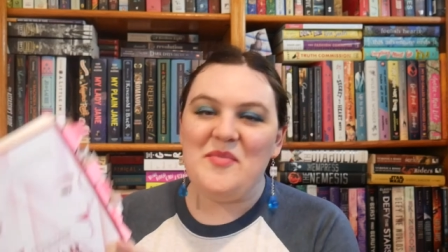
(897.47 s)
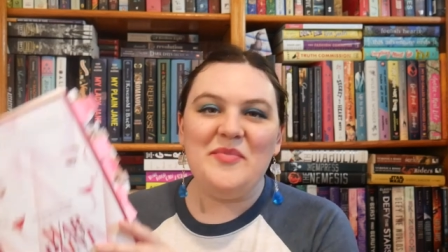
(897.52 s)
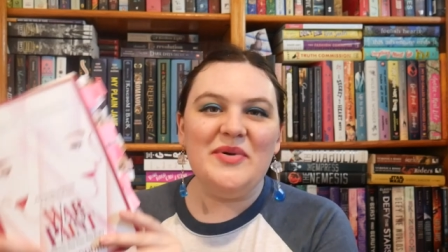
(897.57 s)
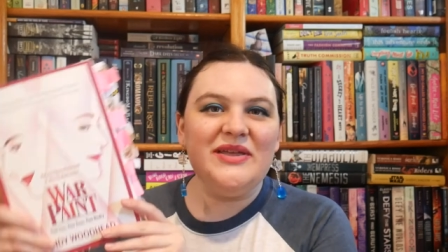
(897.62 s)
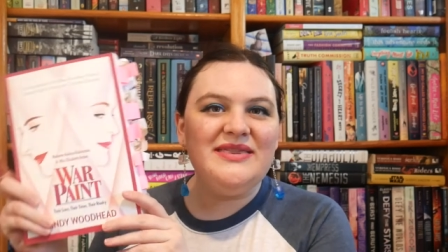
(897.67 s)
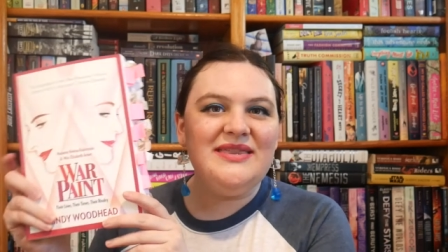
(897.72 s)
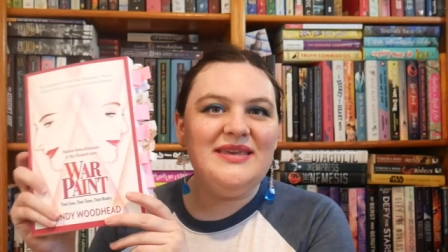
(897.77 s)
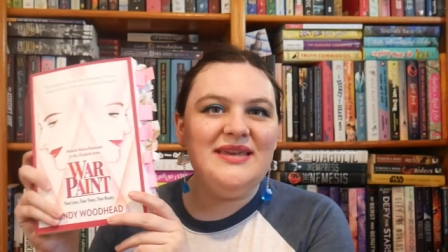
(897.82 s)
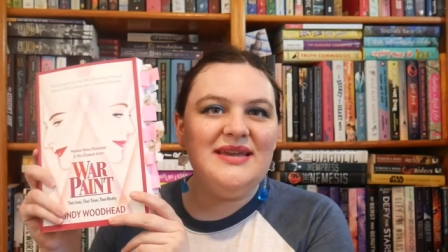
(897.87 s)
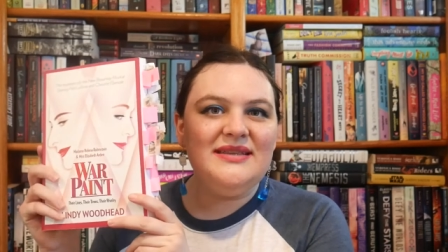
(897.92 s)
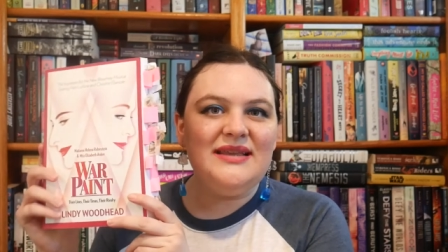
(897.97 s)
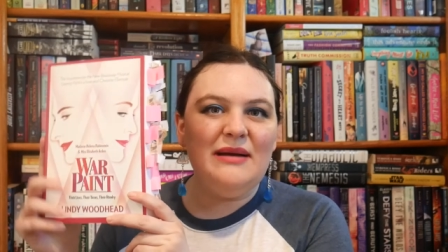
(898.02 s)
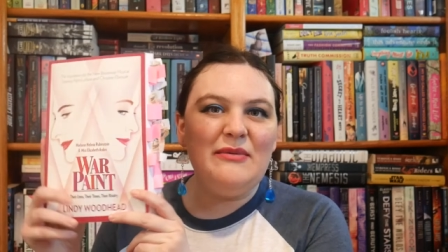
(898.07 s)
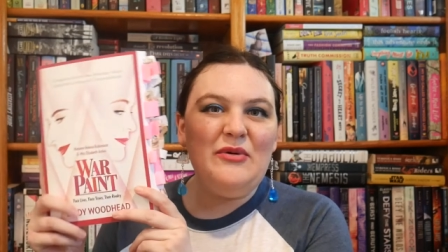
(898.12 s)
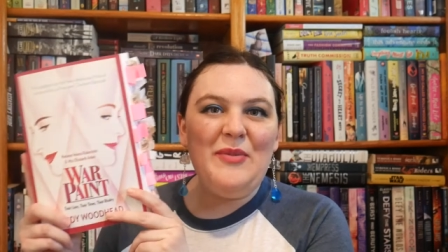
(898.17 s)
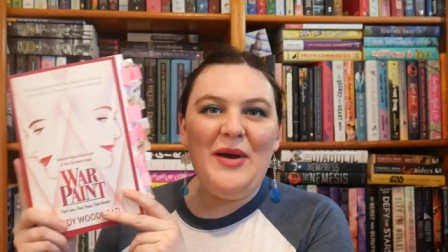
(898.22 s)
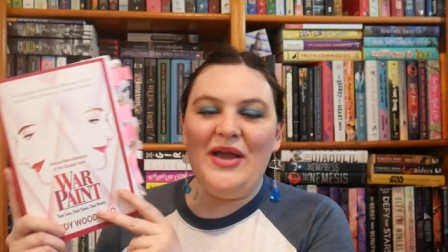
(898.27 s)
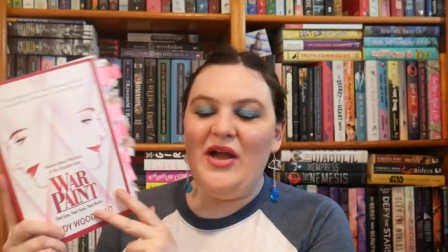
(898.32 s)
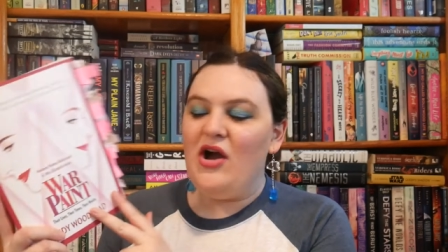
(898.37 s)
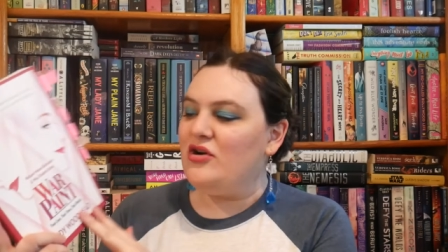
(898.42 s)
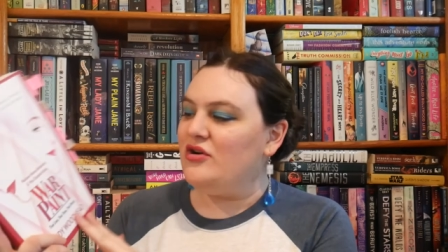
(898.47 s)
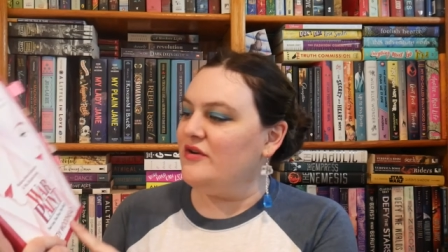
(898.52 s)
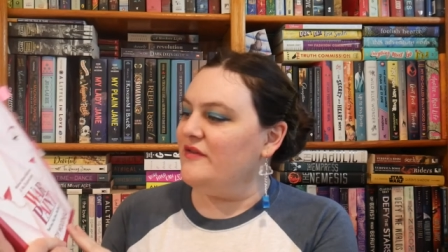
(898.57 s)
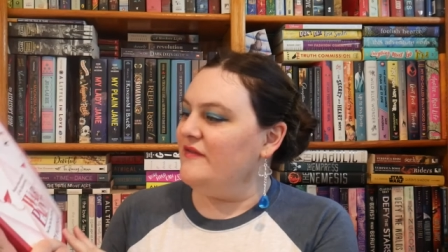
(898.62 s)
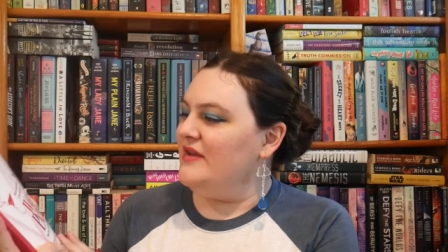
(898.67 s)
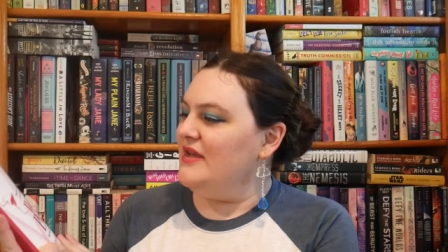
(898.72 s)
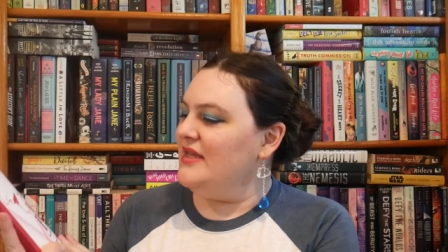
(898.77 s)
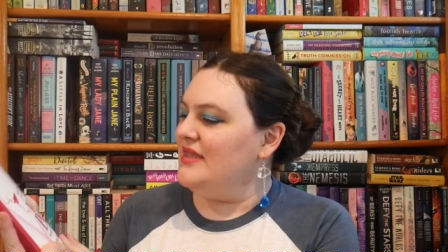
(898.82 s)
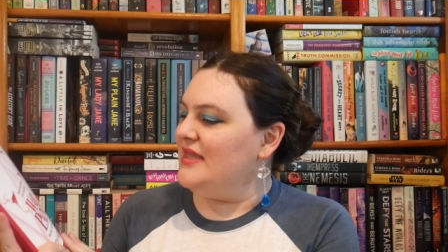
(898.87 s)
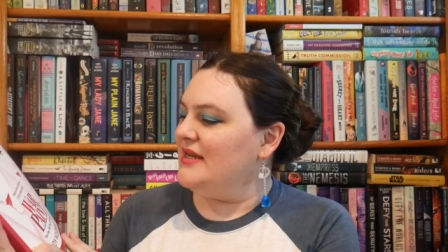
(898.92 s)
but the double
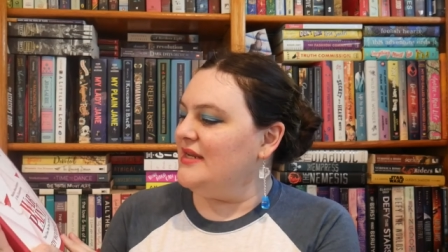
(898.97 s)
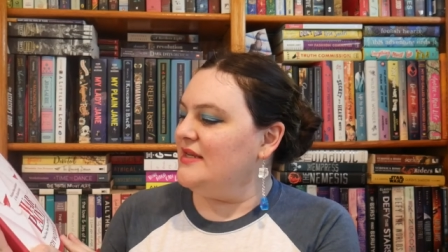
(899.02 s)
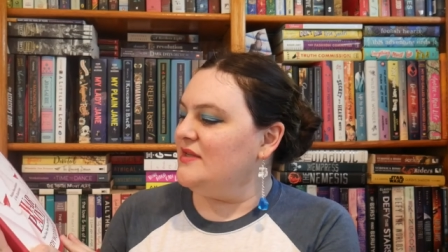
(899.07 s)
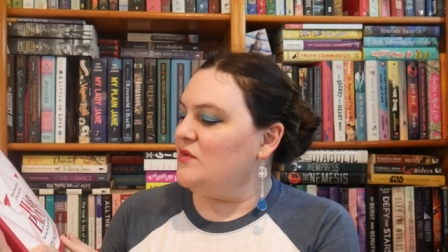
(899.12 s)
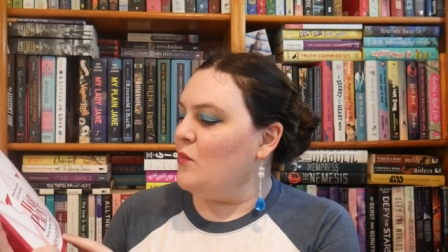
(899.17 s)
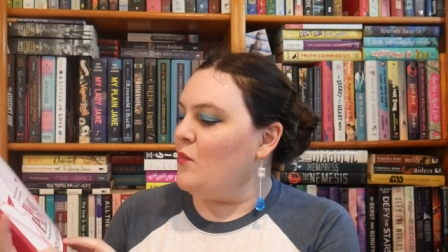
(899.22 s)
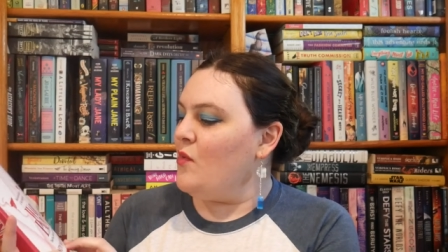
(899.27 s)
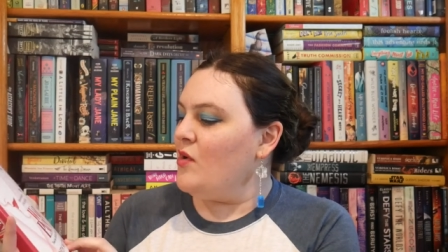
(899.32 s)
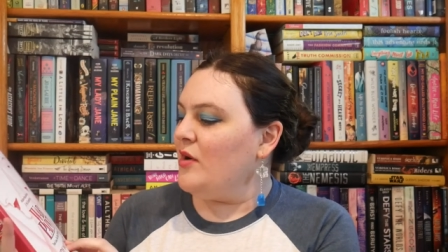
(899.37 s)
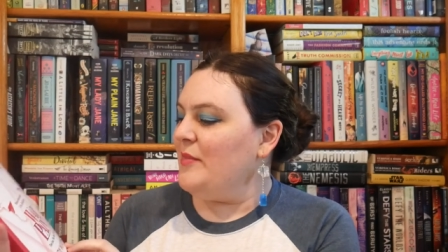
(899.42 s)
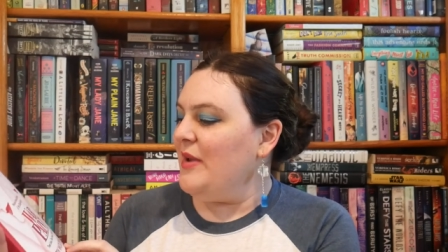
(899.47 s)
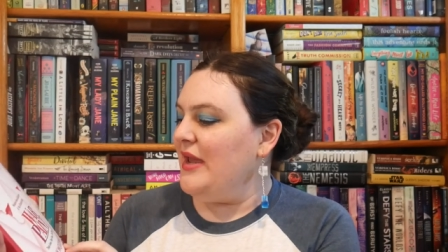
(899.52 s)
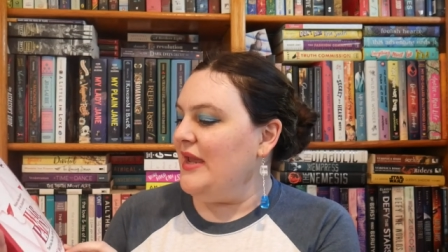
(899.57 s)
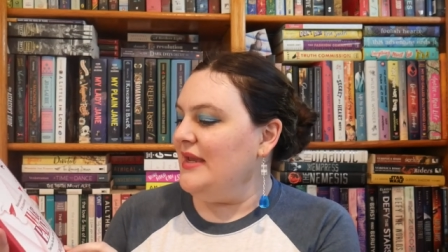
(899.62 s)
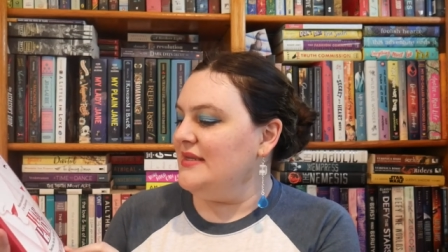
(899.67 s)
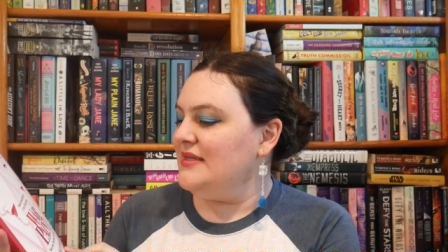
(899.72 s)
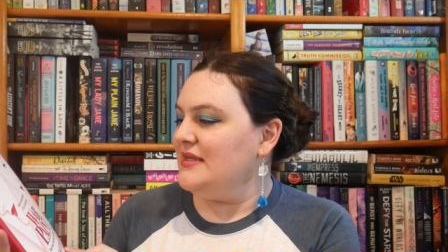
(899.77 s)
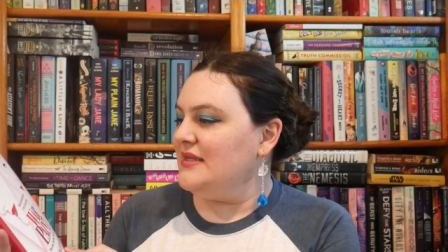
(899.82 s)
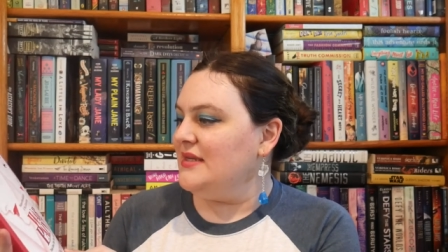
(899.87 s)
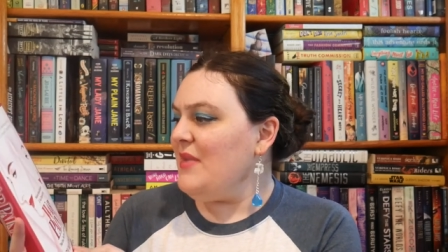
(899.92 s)
biography that is War Paint,